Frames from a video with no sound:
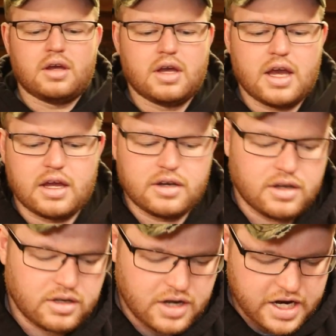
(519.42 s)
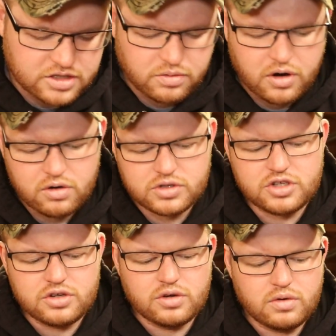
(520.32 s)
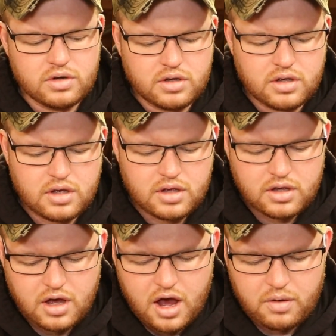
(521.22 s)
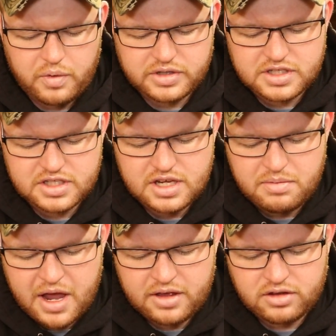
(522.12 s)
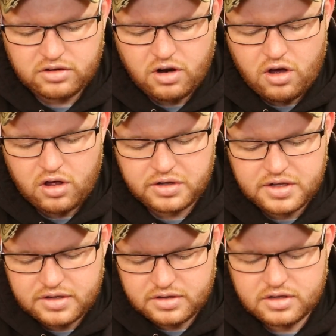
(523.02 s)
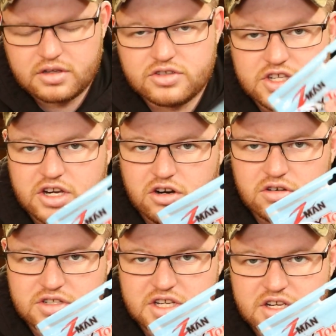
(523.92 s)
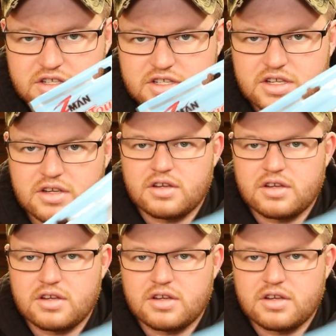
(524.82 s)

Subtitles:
And next we'll go to what's ZMan. They're called Zinker Z's.